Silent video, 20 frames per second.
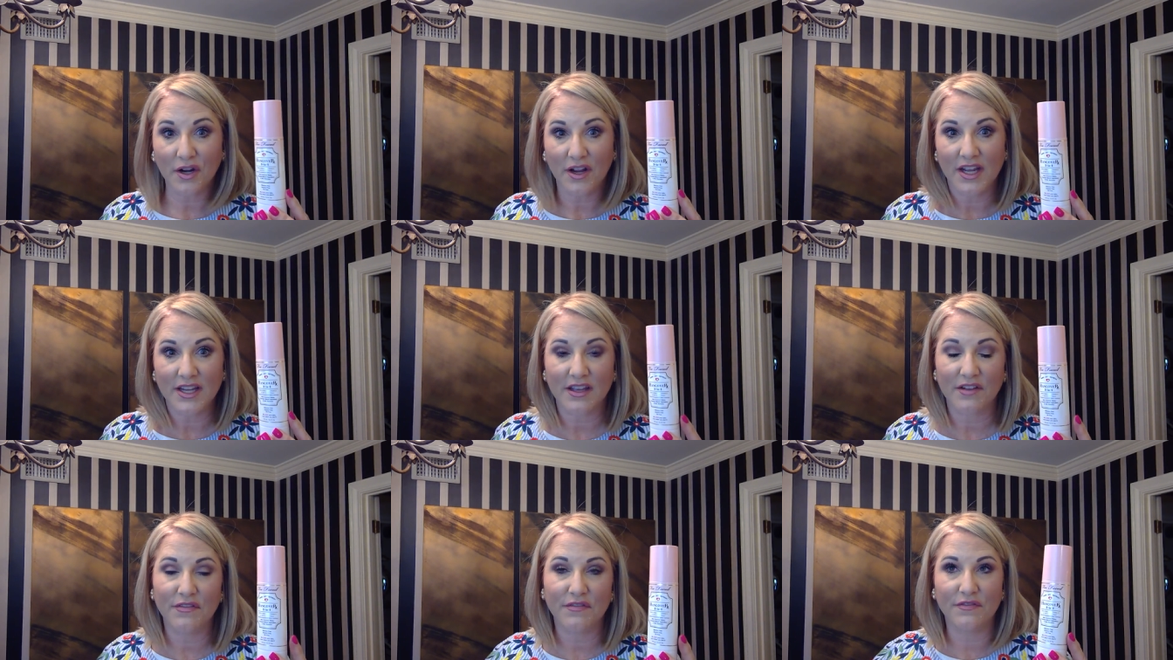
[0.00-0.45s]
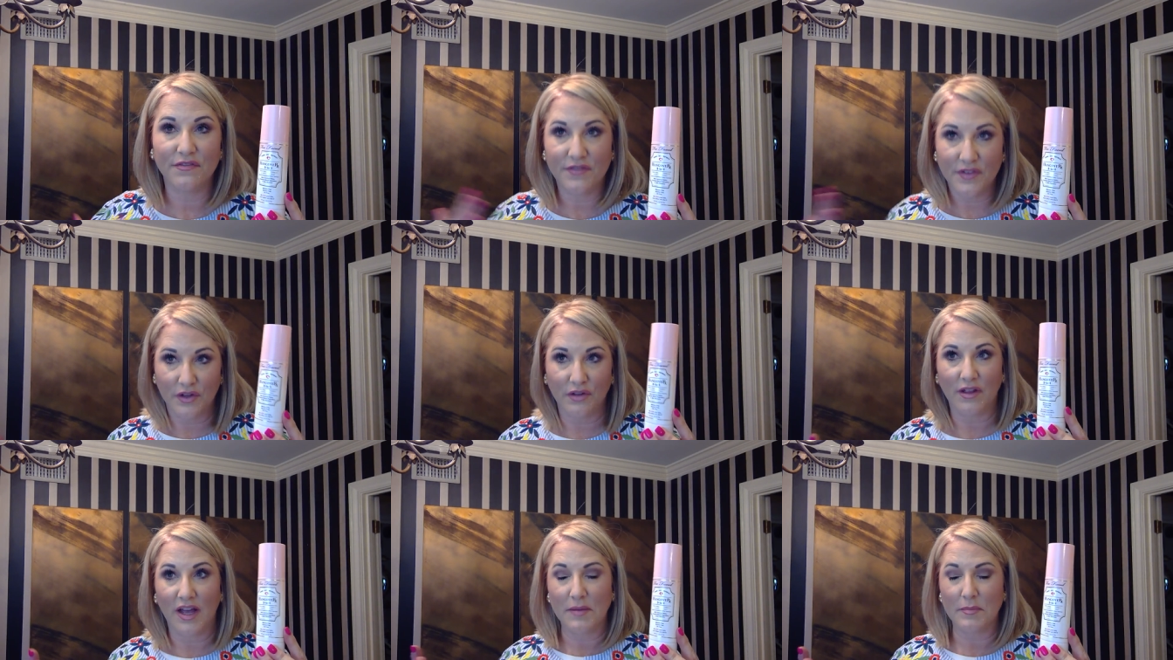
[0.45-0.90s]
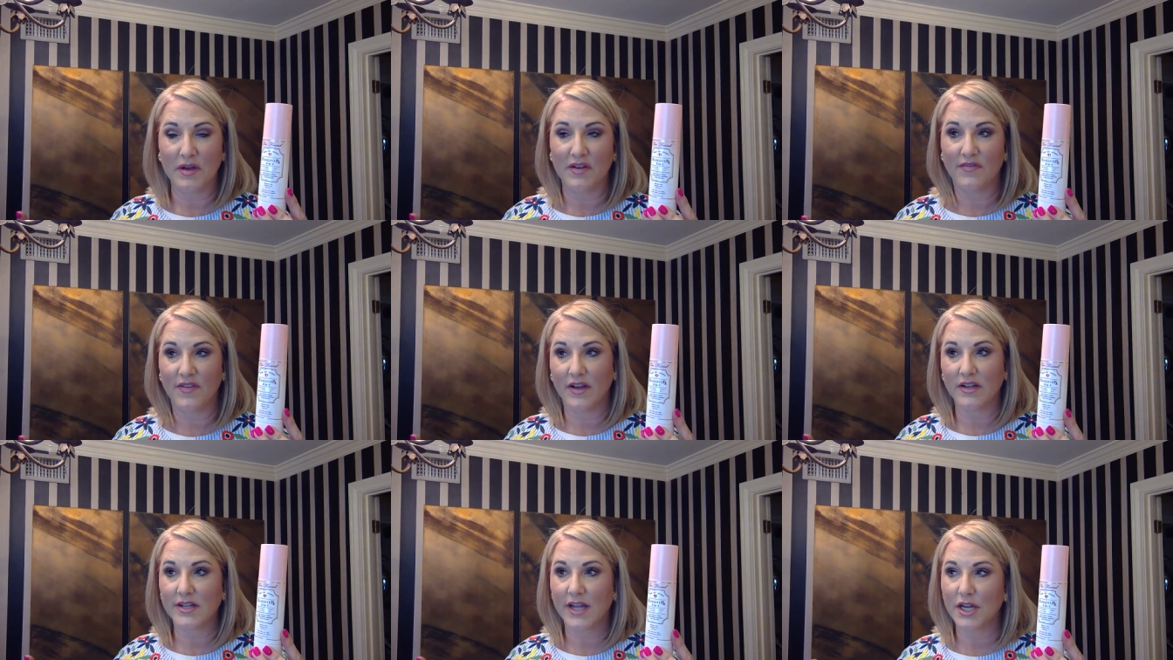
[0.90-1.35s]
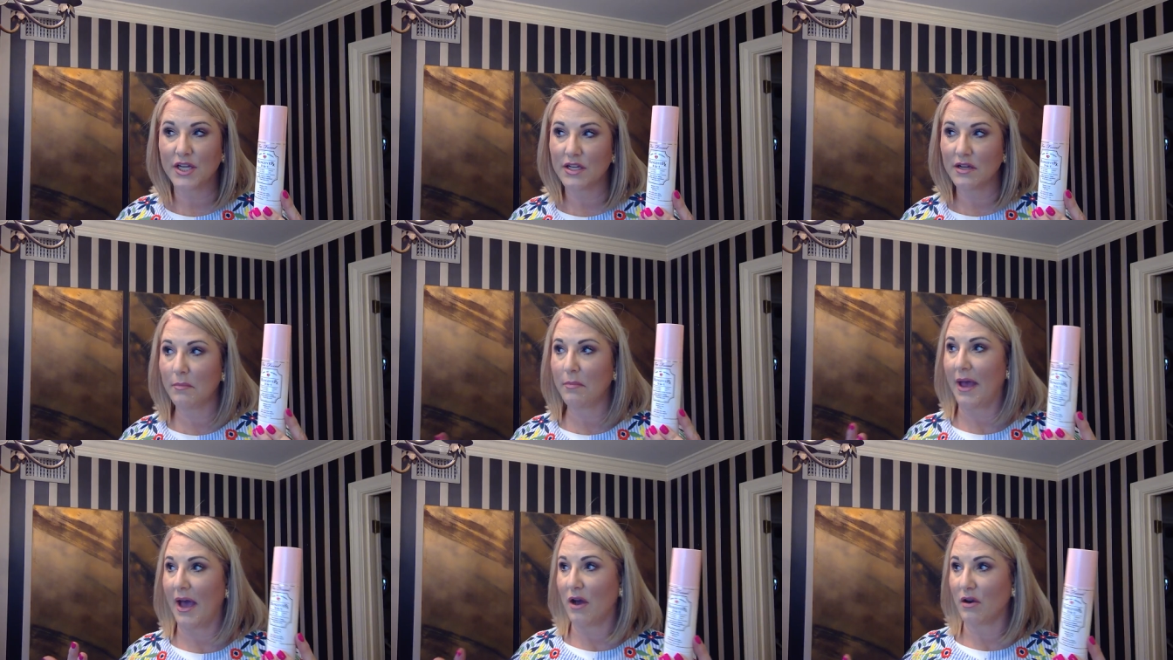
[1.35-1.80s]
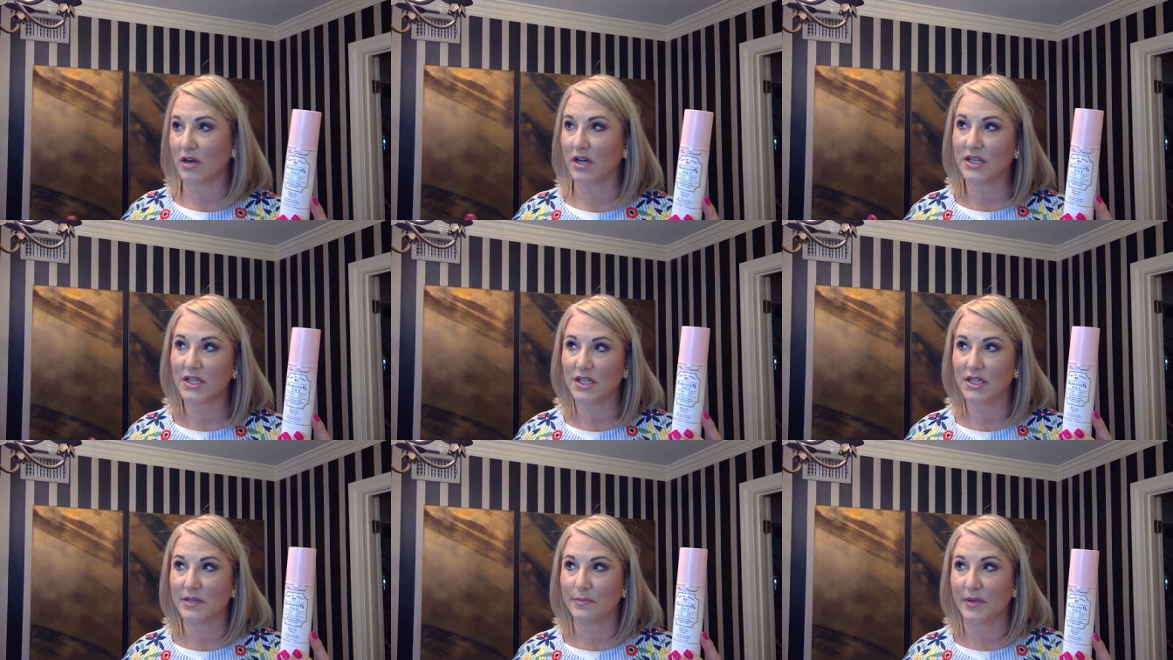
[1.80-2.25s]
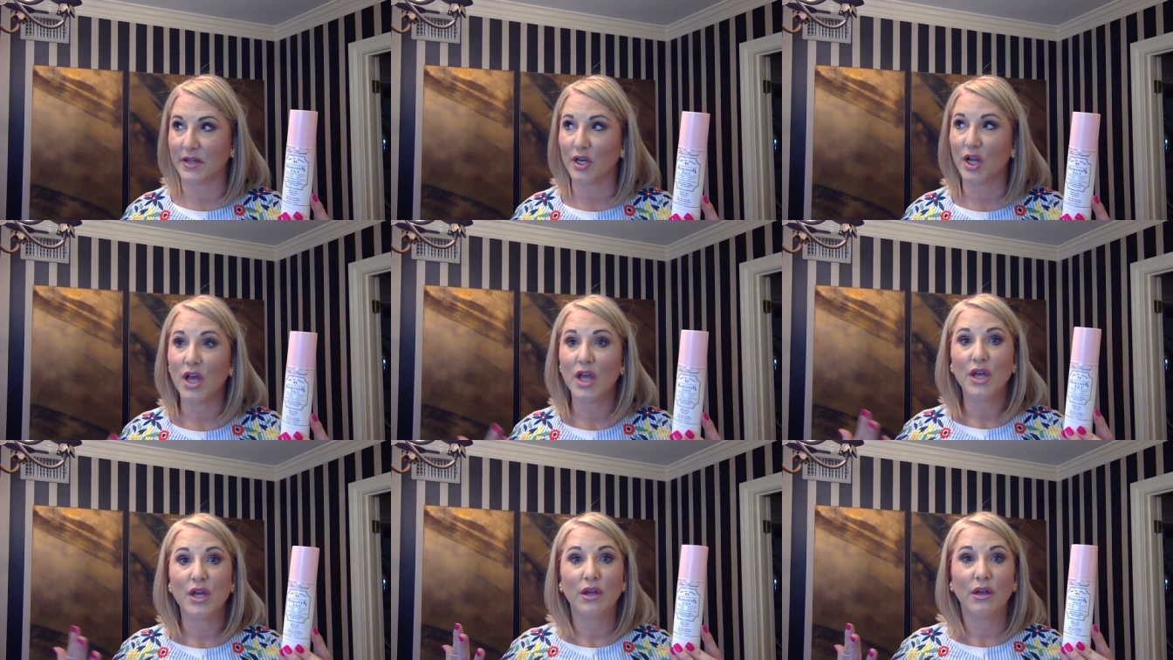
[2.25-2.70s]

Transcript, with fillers: Like, I feel like my foundation and powder has just been,